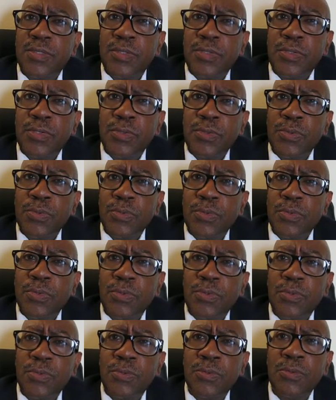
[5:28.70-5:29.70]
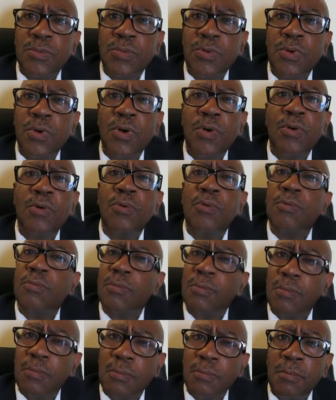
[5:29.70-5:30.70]
to
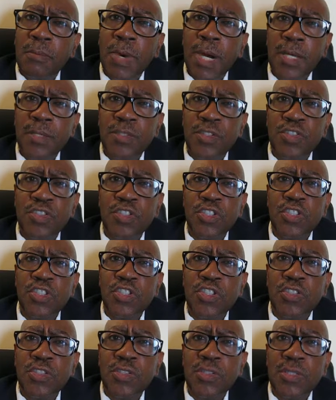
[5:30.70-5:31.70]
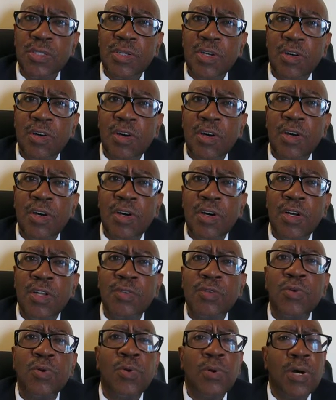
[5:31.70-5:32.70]
my decision on
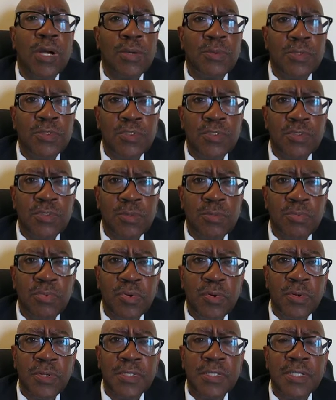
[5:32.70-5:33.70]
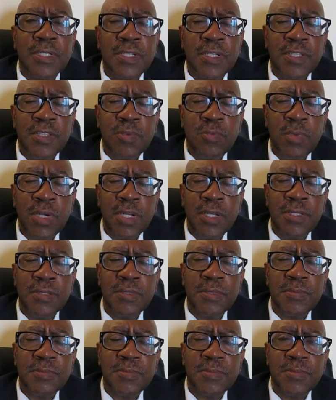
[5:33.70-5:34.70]
who I will support in a
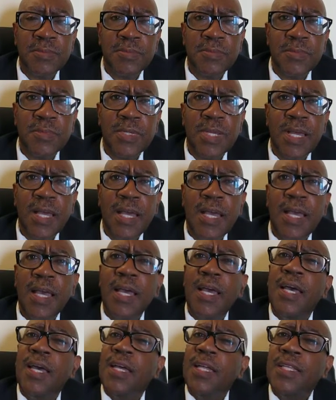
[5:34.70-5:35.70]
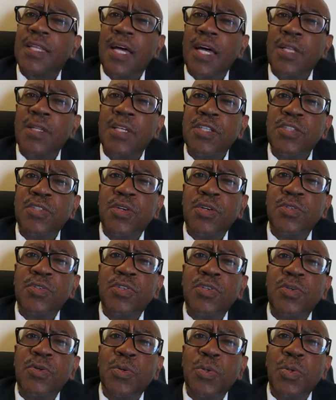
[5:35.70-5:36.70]
minute. Now let's go
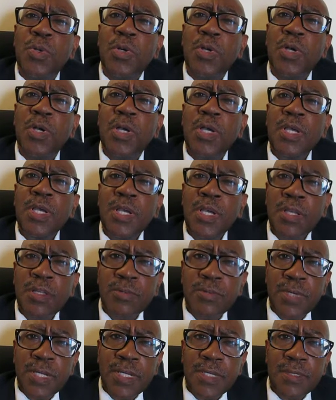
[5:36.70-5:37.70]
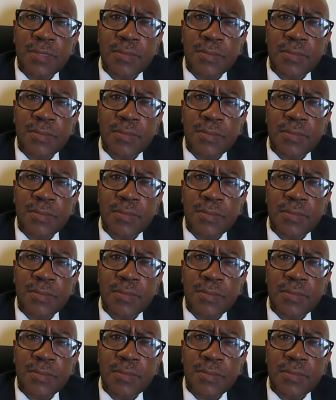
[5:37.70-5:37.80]
to Hillary.